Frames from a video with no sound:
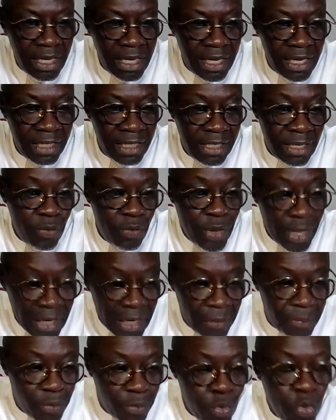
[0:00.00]
It's a
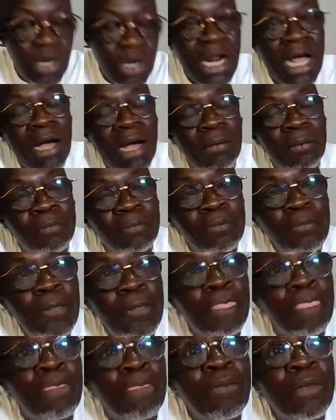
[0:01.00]
weekly program,
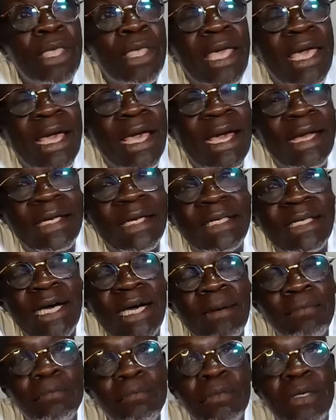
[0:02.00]
and
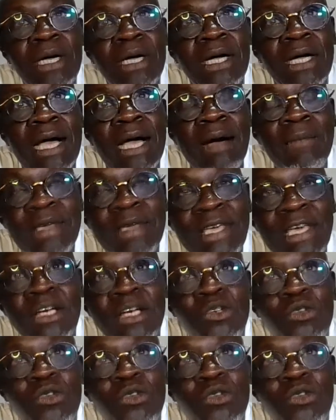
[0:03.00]
I'm here